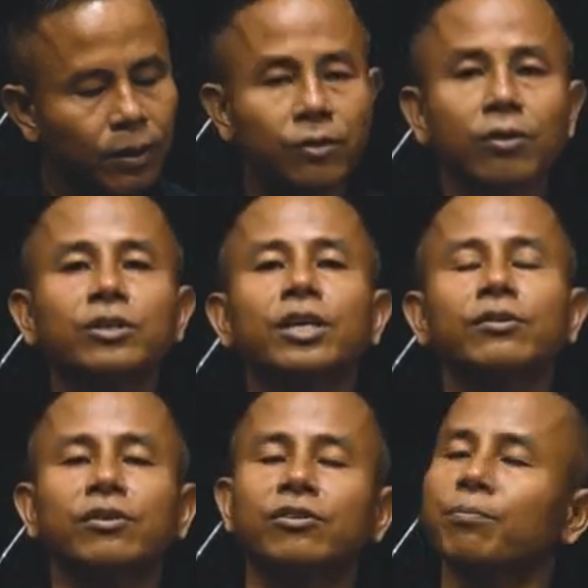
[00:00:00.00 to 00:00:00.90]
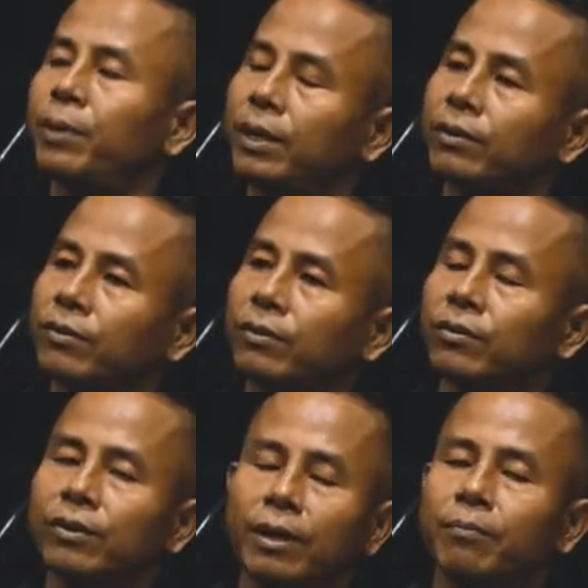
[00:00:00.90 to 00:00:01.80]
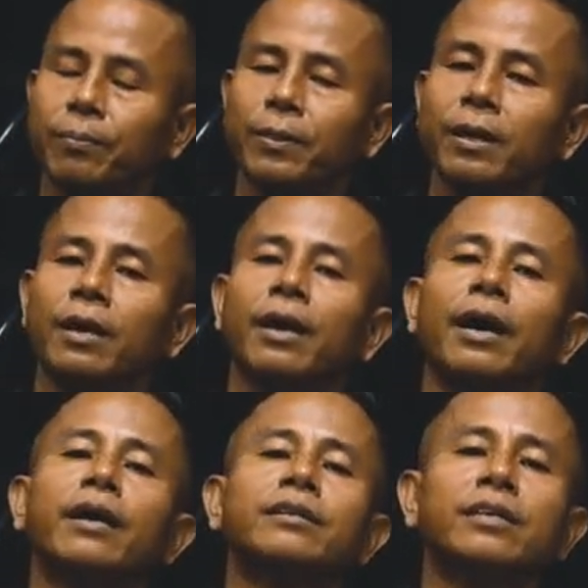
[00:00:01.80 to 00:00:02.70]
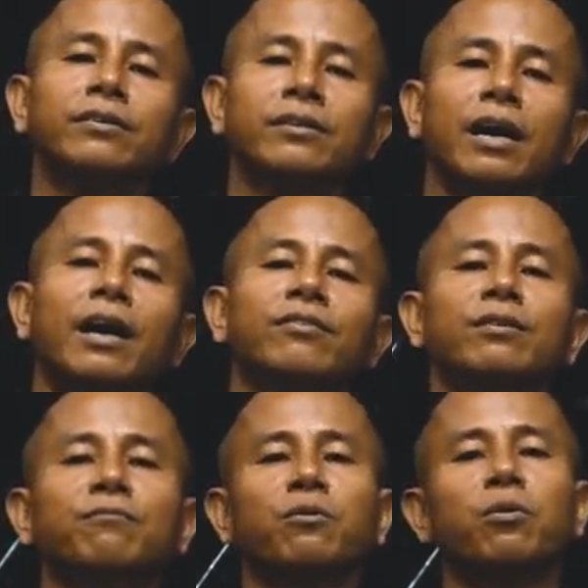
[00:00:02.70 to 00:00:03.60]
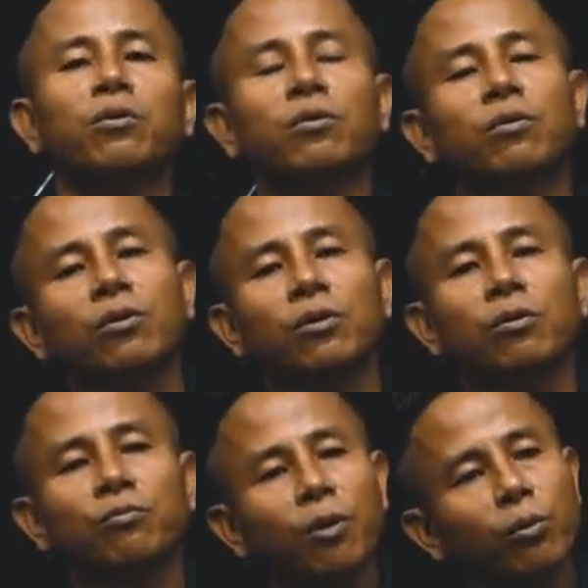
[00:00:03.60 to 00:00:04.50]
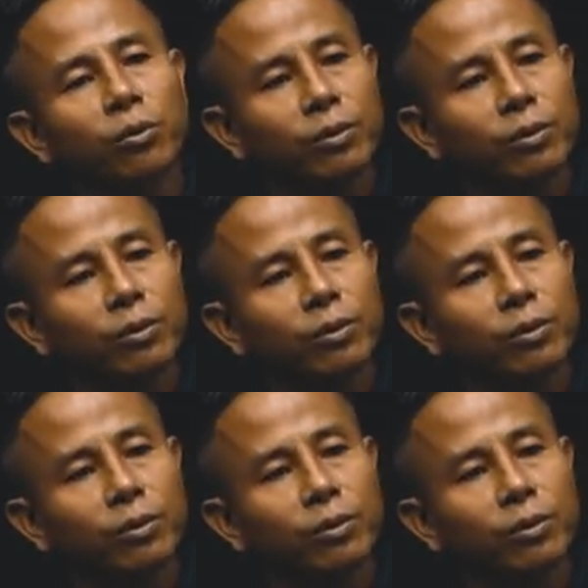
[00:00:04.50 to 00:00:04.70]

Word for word: so Jesus appeared to them, and Jesus asked them for food